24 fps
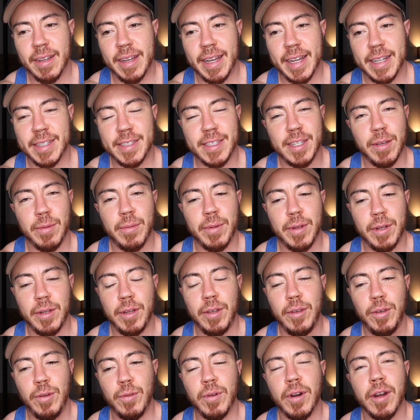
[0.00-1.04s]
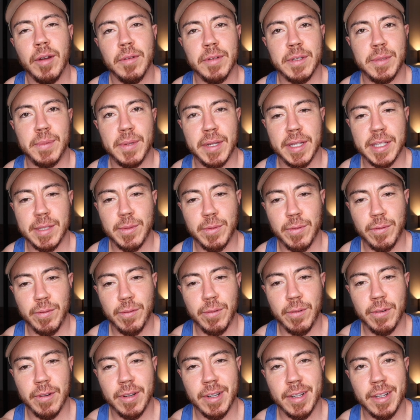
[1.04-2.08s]
as someone you are responsible
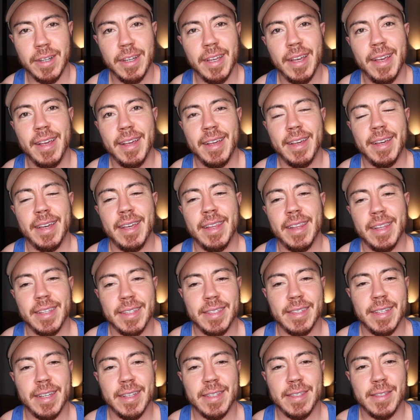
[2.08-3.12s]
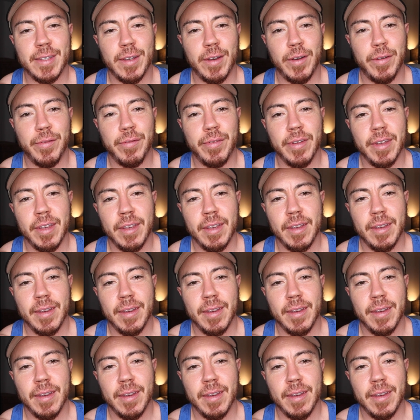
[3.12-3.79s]
for, in the sense of